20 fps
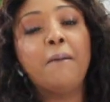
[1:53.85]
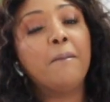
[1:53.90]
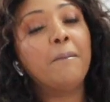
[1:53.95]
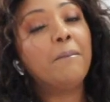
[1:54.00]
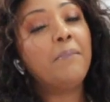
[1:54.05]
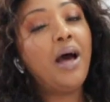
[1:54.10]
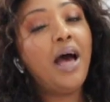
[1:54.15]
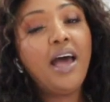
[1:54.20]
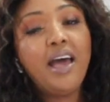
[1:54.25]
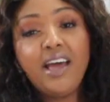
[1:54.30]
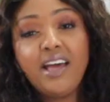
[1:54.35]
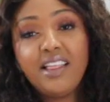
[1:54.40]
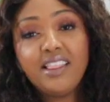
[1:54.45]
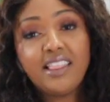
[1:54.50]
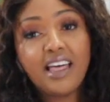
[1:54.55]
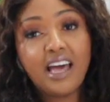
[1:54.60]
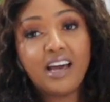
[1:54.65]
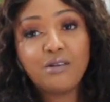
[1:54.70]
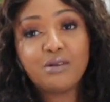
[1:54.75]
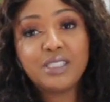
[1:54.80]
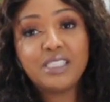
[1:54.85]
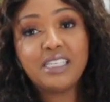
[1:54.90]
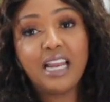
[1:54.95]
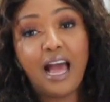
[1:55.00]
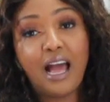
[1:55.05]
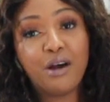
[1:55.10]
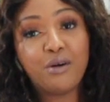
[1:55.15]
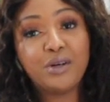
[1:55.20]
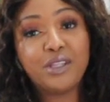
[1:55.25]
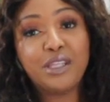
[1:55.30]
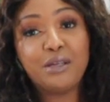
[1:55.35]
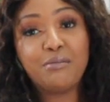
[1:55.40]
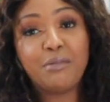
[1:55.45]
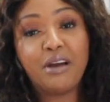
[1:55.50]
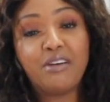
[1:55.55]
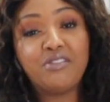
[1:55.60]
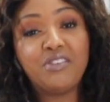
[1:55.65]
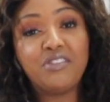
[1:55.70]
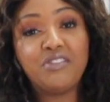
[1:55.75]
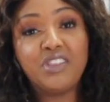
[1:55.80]
But that was not within
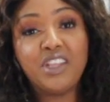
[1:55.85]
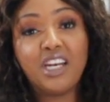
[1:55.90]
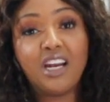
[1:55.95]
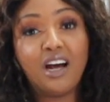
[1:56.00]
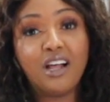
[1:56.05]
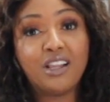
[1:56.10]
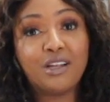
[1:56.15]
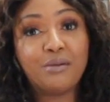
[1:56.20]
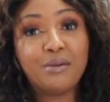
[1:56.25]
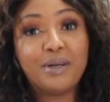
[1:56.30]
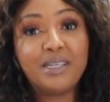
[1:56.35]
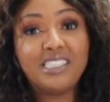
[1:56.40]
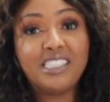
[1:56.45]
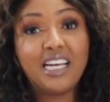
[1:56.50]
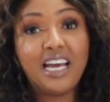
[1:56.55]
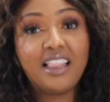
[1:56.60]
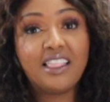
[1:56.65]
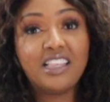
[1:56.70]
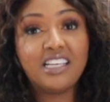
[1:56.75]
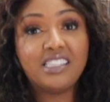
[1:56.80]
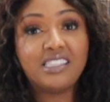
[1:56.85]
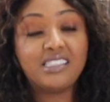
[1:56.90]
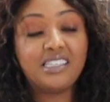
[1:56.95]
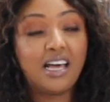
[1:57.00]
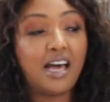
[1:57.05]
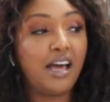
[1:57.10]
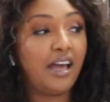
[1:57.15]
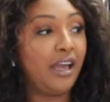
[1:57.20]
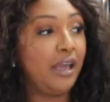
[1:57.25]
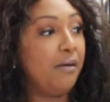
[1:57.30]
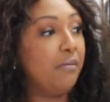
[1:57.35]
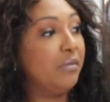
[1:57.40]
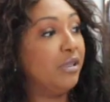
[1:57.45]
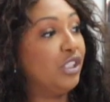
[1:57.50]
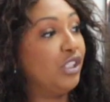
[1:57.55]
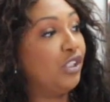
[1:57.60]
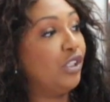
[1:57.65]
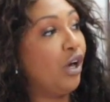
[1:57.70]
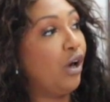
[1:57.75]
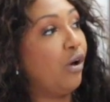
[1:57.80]
my $50 budget at this time,
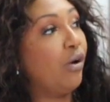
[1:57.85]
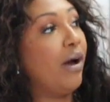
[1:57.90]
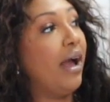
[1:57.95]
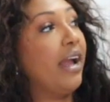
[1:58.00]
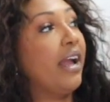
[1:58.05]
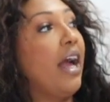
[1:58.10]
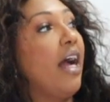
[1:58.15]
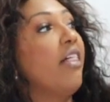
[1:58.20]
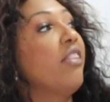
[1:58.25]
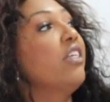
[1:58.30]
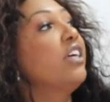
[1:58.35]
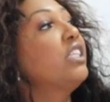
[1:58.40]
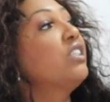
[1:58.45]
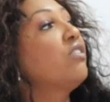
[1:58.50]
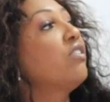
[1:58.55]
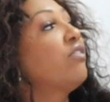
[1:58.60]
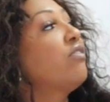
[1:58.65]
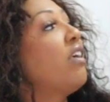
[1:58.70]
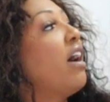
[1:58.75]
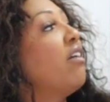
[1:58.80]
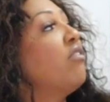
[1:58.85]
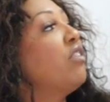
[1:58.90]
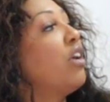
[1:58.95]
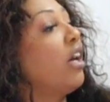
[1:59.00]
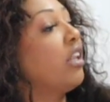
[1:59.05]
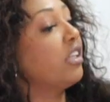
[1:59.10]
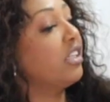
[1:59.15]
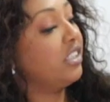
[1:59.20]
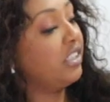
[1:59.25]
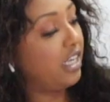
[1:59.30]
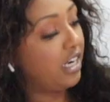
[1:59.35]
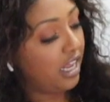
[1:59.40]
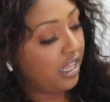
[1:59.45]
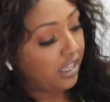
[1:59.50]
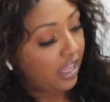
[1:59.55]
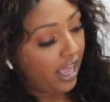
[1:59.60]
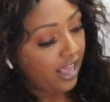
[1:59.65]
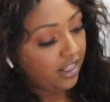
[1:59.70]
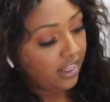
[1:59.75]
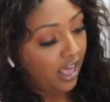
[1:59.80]
so I got this for $5, and I
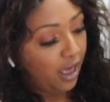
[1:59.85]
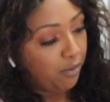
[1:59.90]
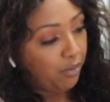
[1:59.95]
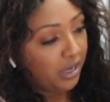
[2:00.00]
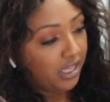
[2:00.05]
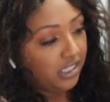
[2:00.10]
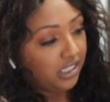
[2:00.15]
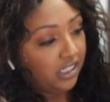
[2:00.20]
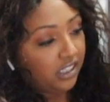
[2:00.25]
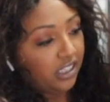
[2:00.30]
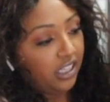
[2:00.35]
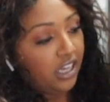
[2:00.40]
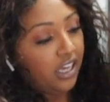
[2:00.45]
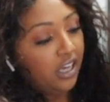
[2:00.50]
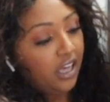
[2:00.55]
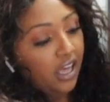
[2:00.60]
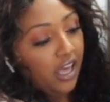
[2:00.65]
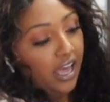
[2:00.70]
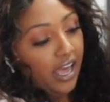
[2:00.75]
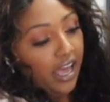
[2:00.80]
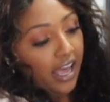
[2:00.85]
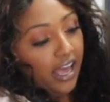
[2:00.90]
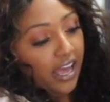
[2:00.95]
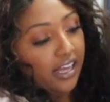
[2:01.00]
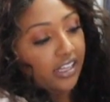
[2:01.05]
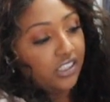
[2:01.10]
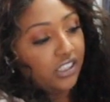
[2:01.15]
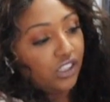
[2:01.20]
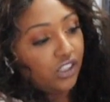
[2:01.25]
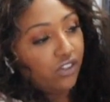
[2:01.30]
like that basically it has